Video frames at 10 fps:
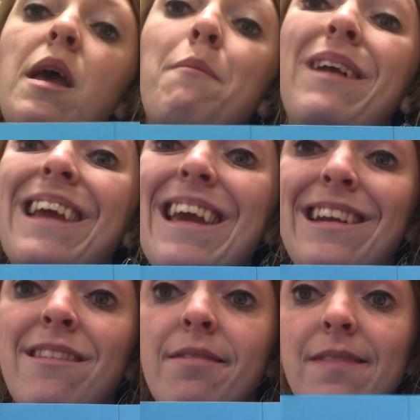But
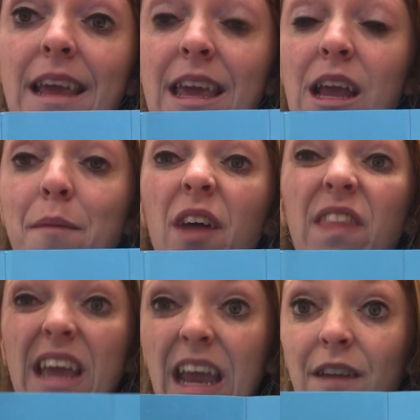again, thinking about
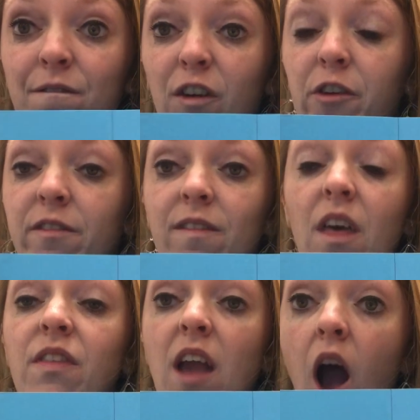the inverse,
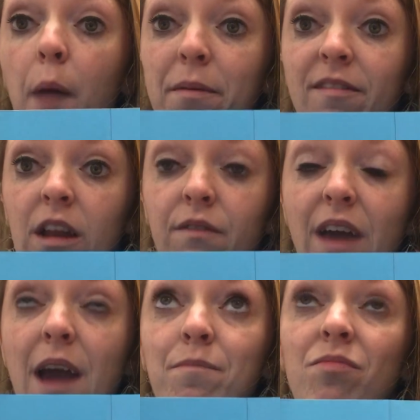the opposite of
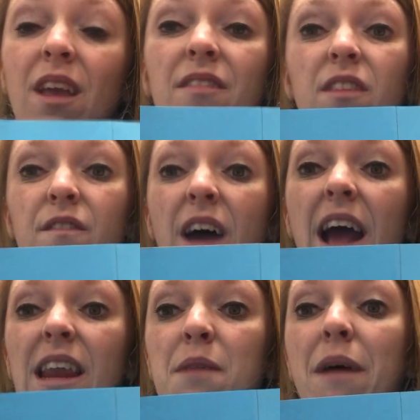that,
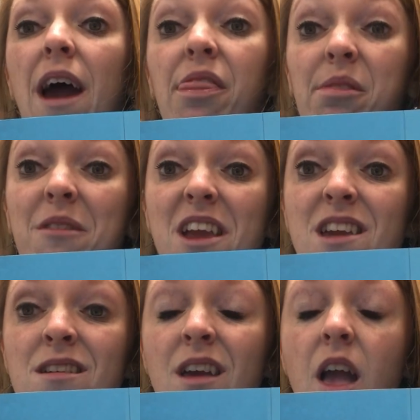dividing by
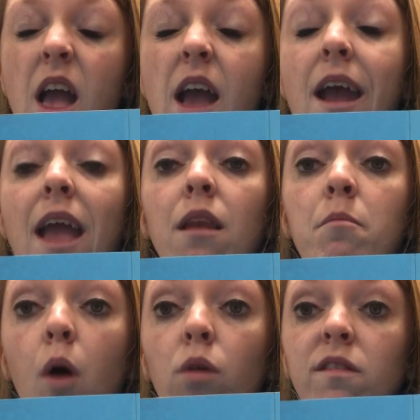3
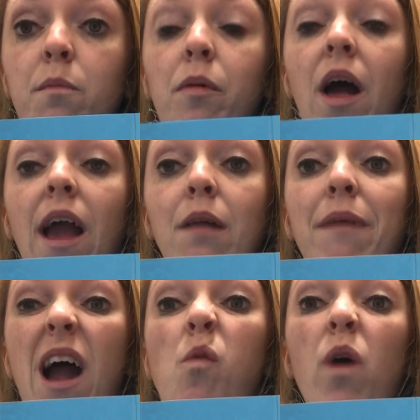and multiplying
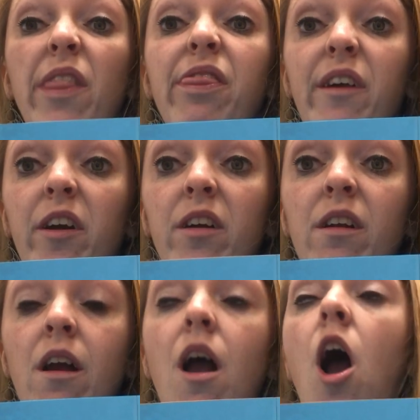by
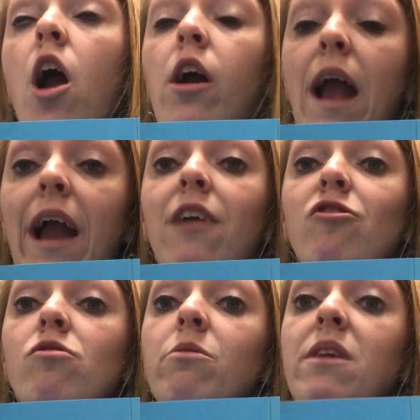1/3 are
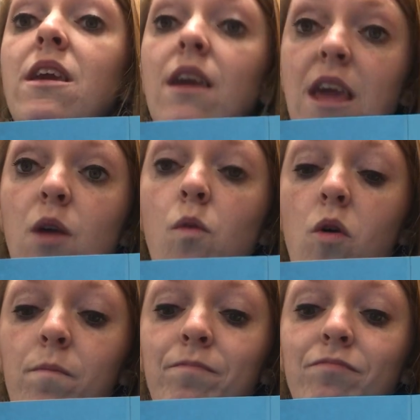actually equal.